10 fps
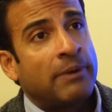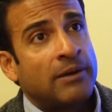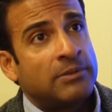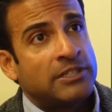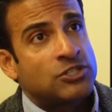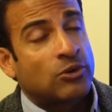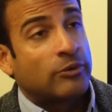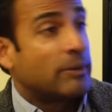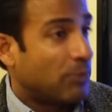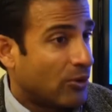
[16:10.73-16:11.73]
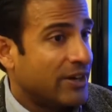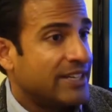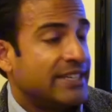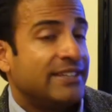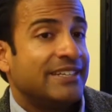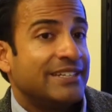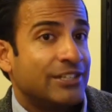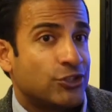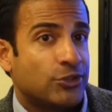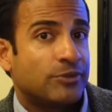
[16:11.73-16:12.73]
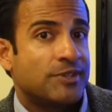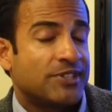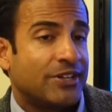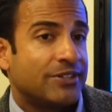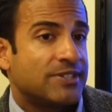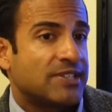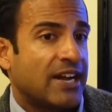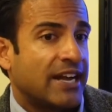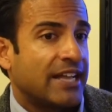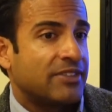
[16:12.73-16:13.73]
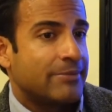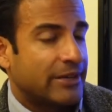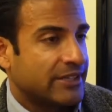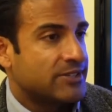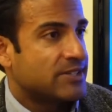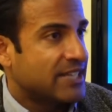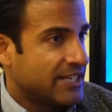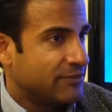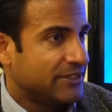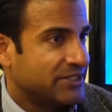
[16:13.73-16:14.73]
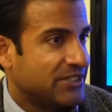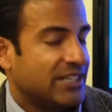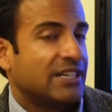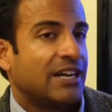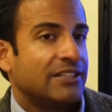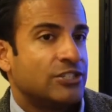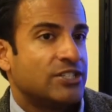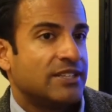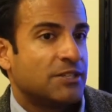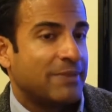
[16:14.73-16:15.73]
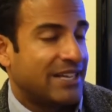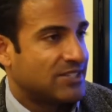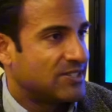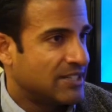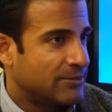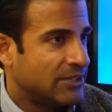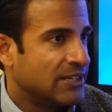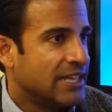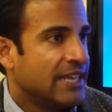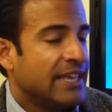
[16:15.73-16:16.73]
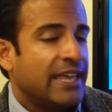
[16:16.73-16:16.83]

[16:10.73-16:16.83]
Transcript: We published or reported the initial results at the American Society of Clinical Oncology this past summer.